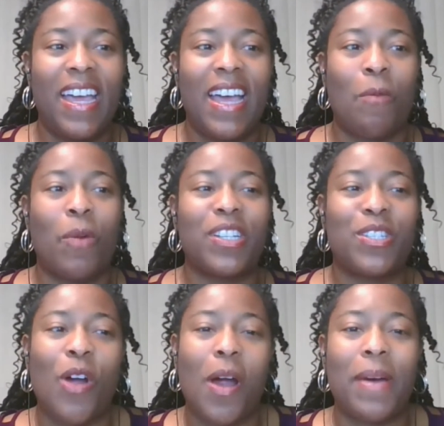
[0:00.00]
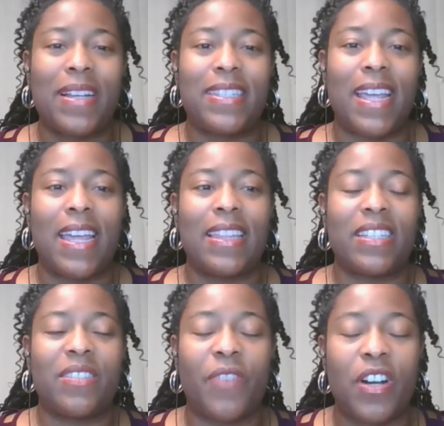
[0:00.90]
I want to start by saying
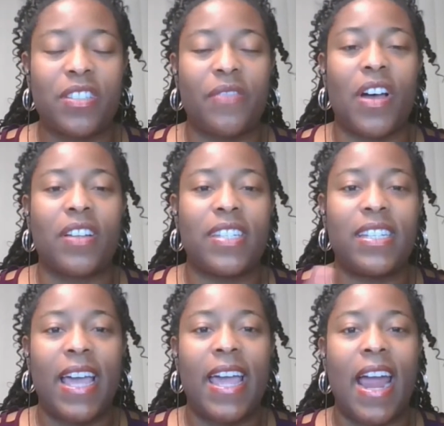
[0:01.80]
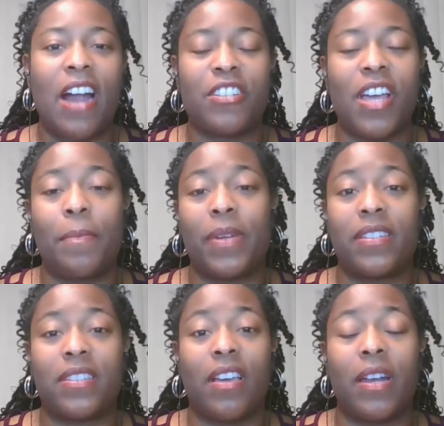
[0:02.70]
this. First of all, today our topic
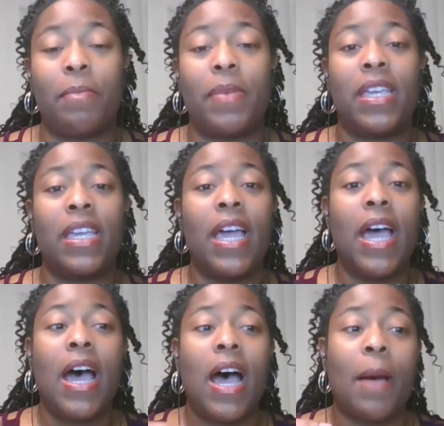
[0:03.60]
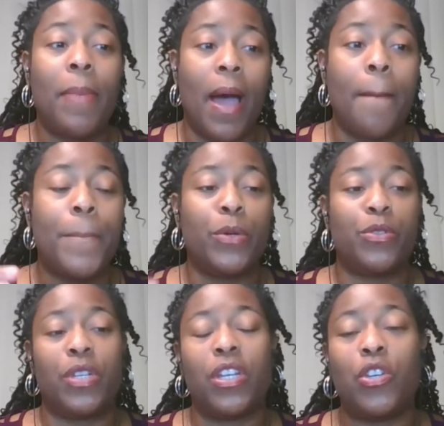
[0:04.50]
is going to be about
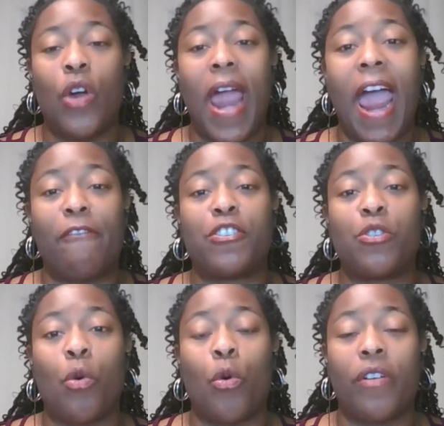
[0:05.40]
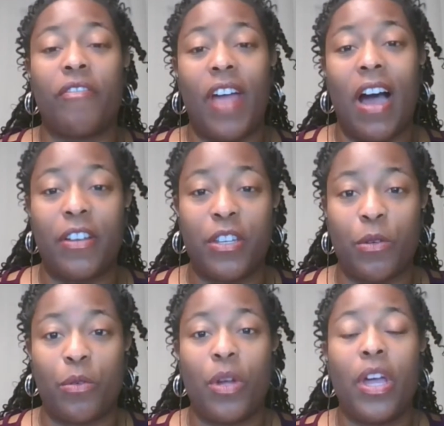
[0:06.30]
boosting your average order
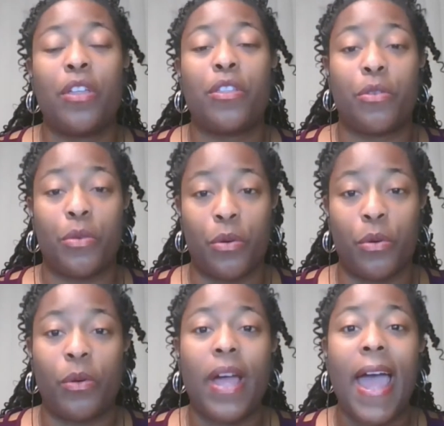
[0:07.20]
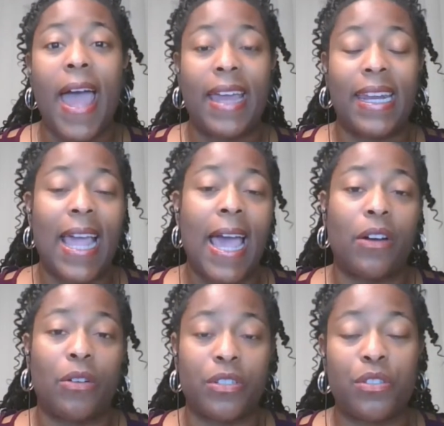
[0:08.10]
value through adding
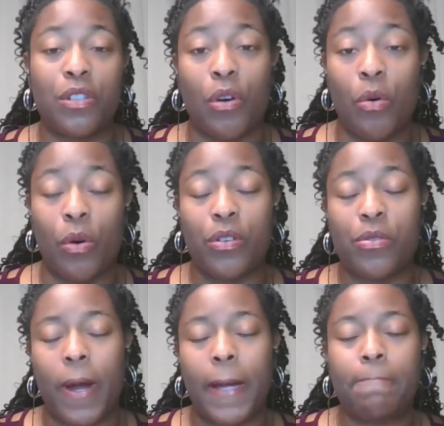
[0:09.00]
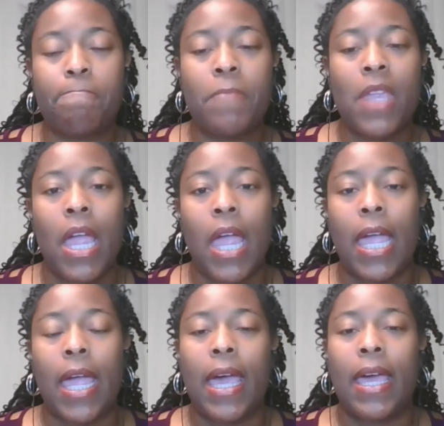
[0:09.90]
add-ons to your orders, right?
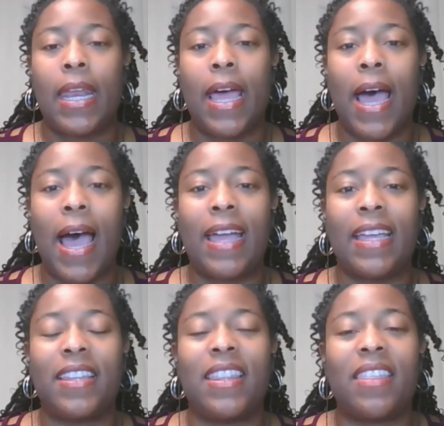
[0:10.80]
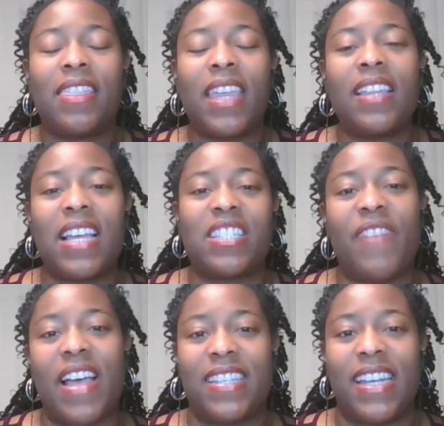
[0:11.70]
And the thing that's
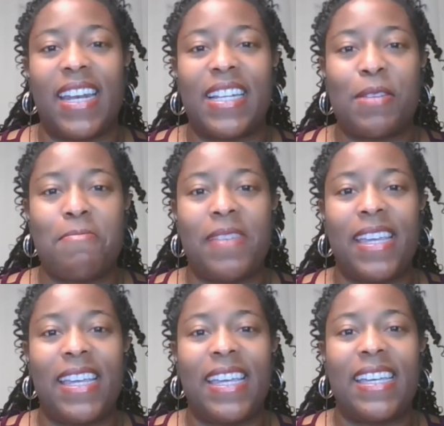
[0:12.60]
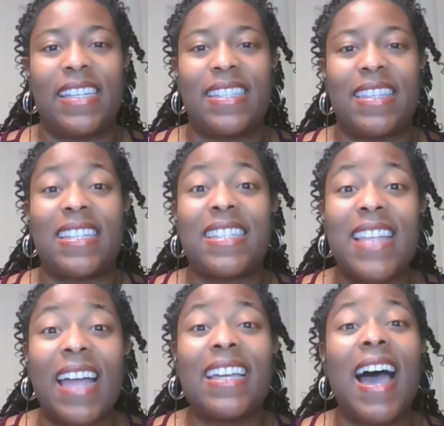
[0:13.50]
fascinating to me is the
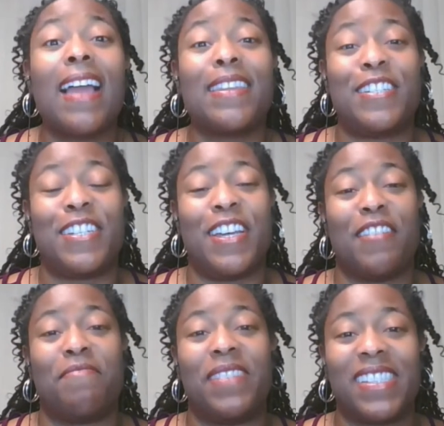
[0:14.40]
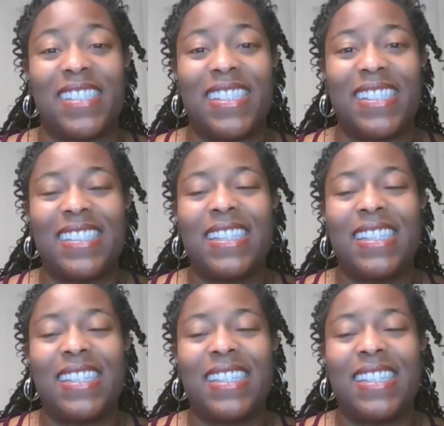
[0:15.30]
psychology of business.